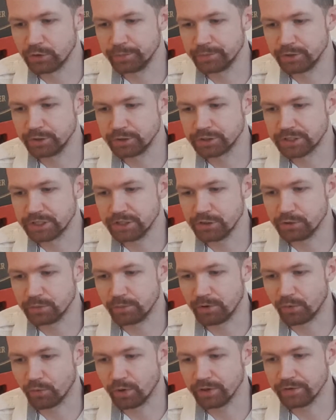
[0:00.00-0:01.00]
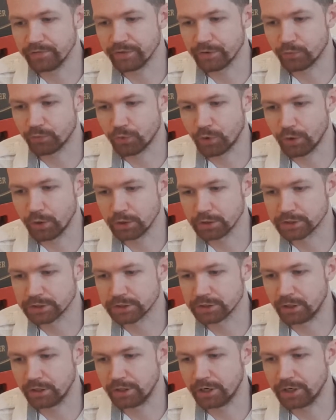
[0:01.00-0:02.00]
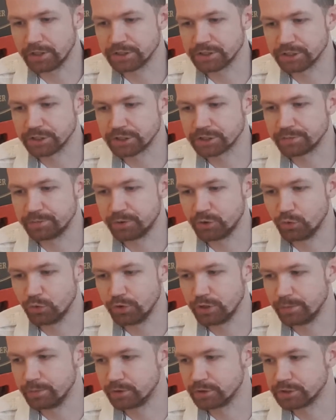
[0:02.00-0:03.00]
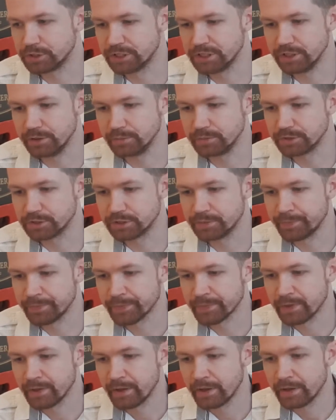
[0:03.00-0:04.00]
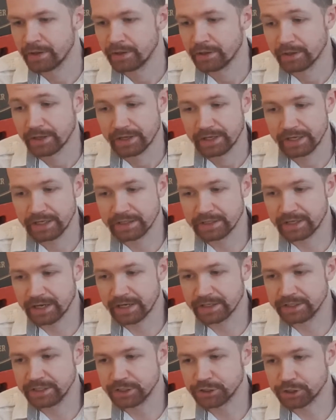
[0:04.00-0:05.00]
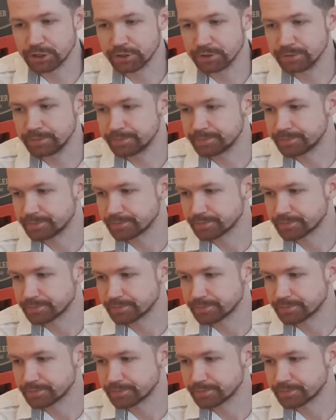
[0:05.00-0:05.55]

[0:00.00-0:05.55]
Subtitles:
a museum, one of the world's largest brewery museums. In addition